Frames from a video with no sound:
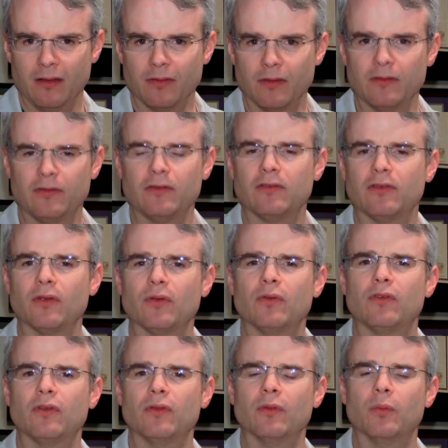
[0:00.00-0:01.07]
This is due
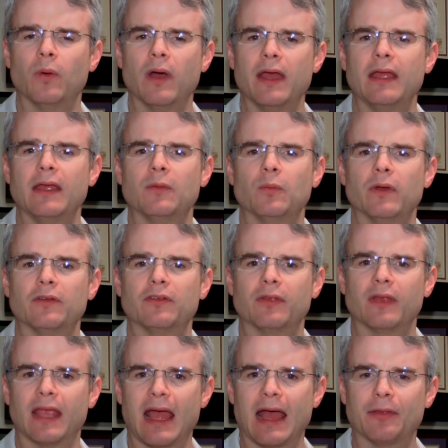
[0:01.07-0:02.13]
to the way in which
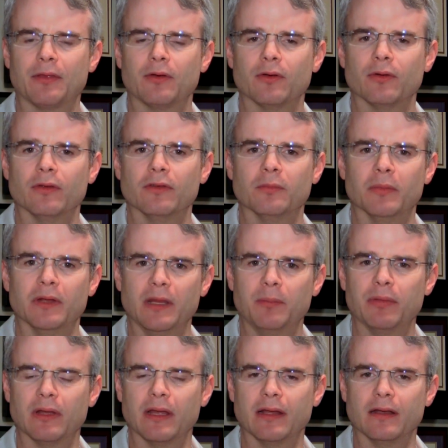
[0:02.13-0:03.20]
the catheter is
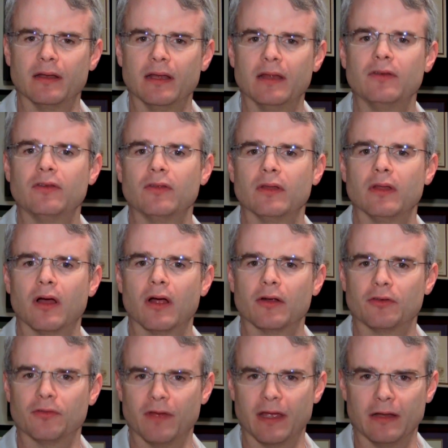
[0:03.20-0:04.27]
manipulated into the
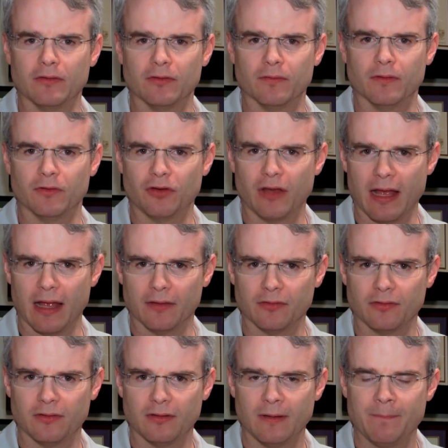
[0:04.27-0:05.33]
large veins of the
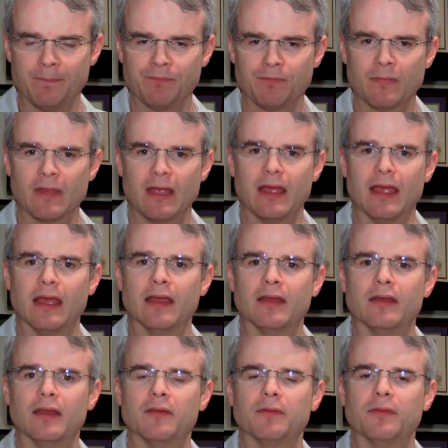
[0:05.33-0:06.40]
chest.
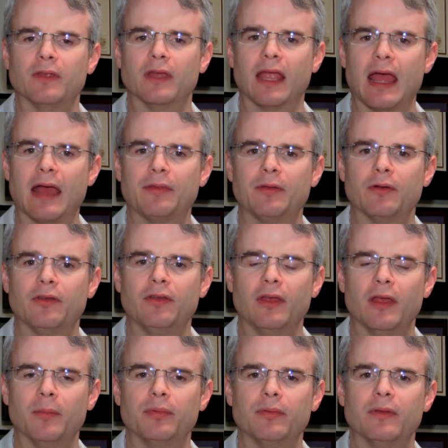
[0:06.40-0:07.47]
And if the catheter
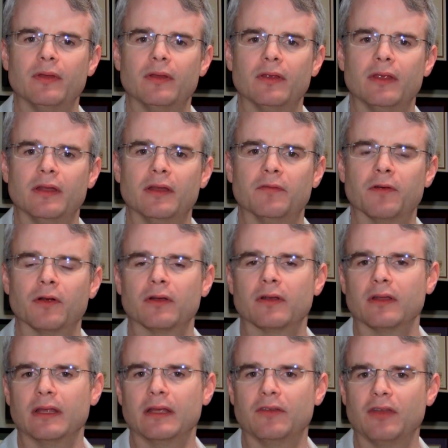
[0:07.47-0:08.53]
tip
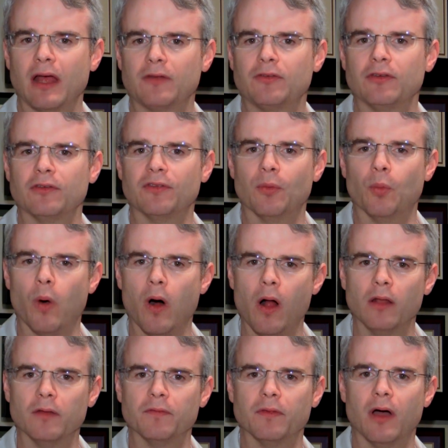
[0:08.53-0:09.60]
inadvertently touches the
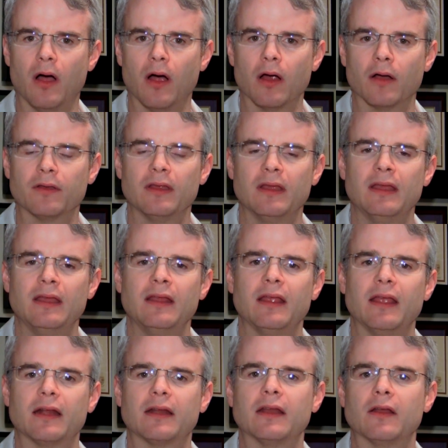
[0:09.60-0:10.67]
wall of the heart,
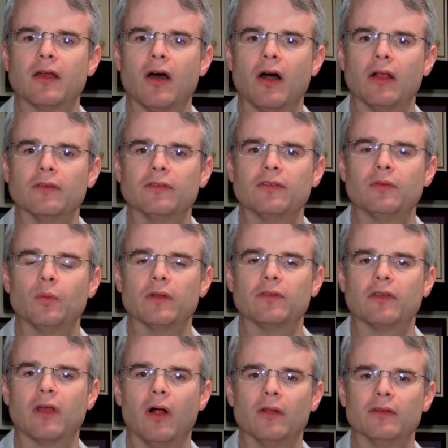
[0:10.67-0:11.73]
it can cause what's
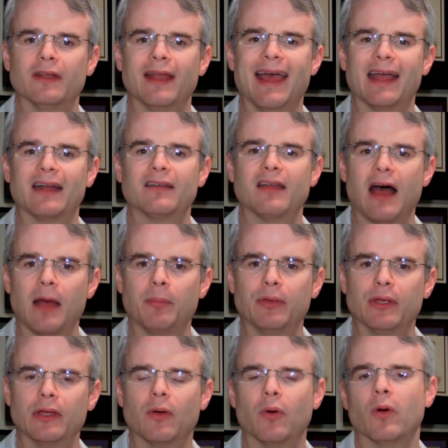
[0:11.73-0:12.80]
called an
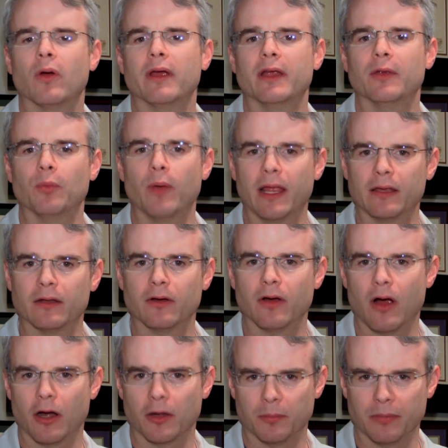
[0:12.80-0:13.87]
ectopic or irregular
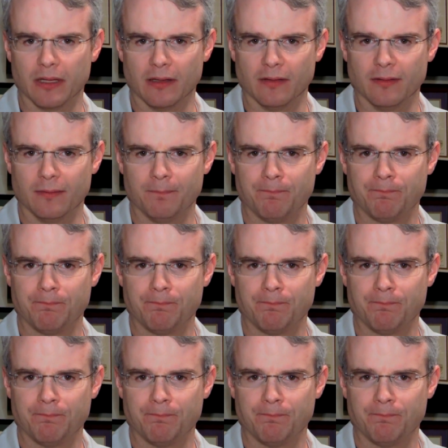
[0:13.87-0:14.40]
heartbeat.